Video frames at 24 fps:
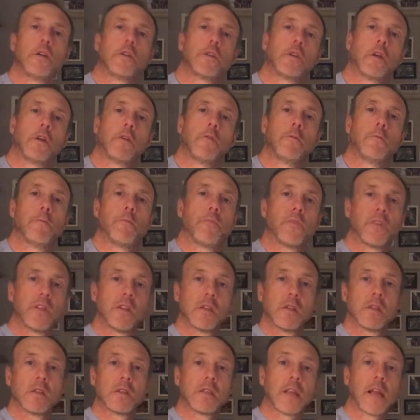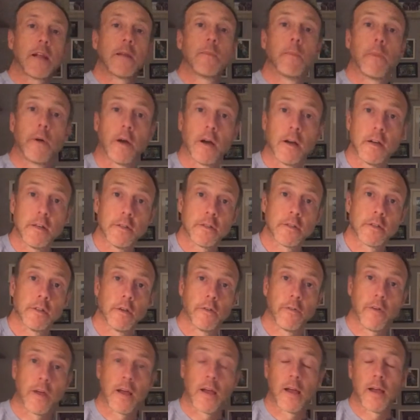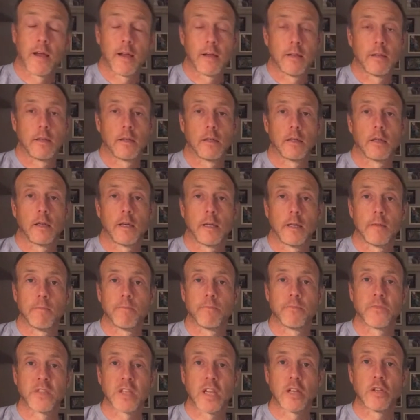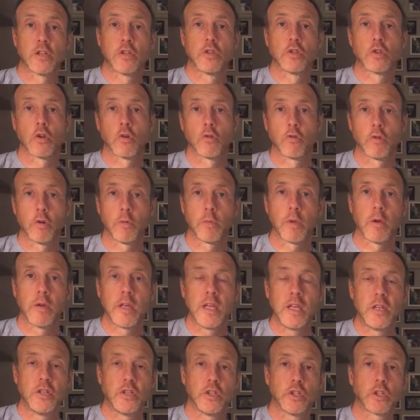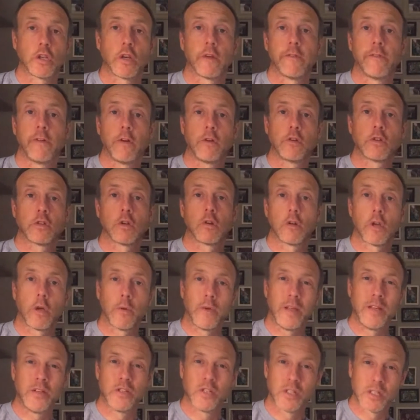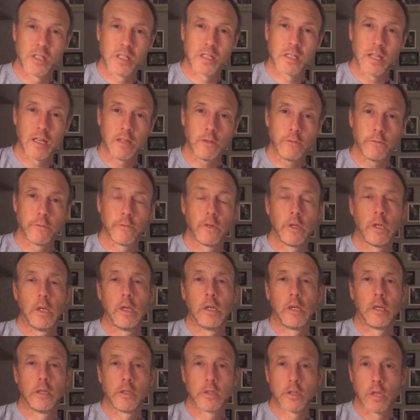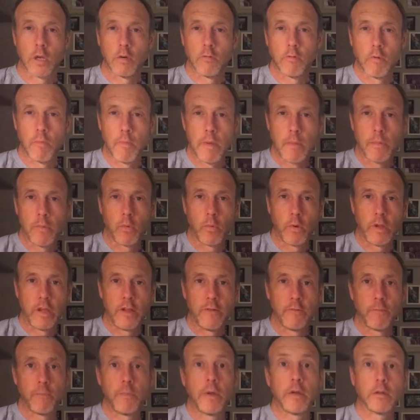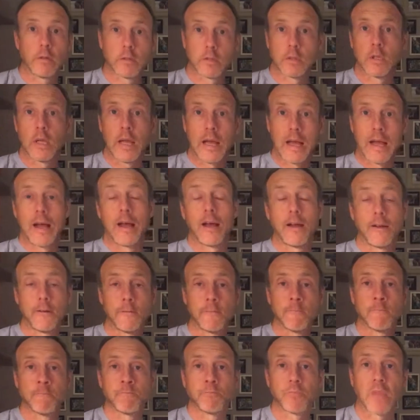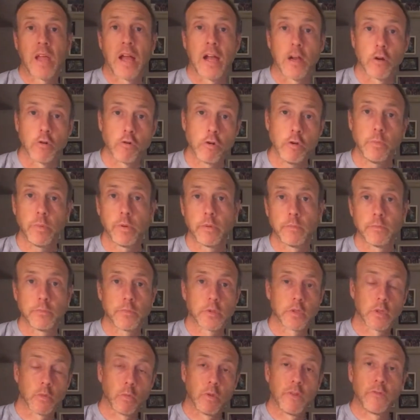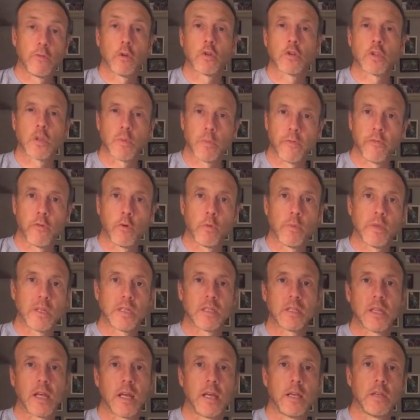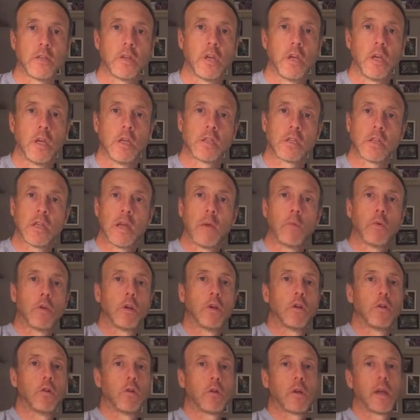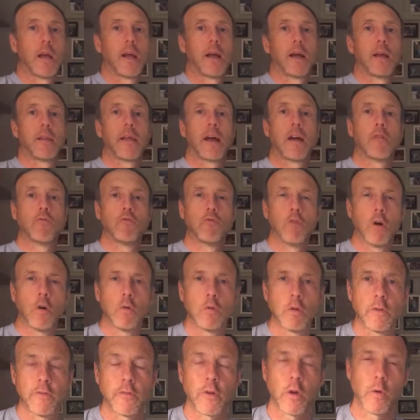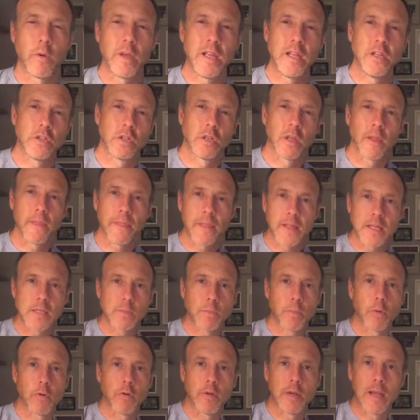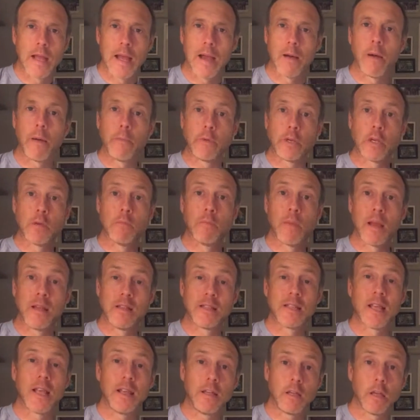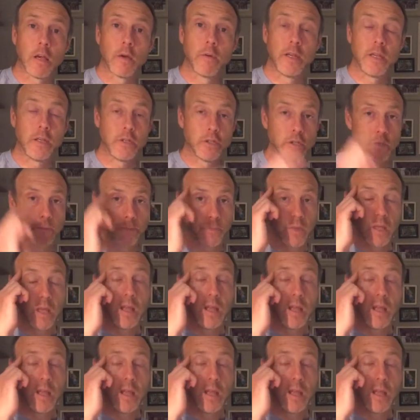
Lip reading: So the second part of our sessions on group cohesion is going to focus on cohesion itself. So remember, we've built our group, so we've got to the performing stage. So now we're going to look at that role of cohesion at this point now, how we can maintain cohesion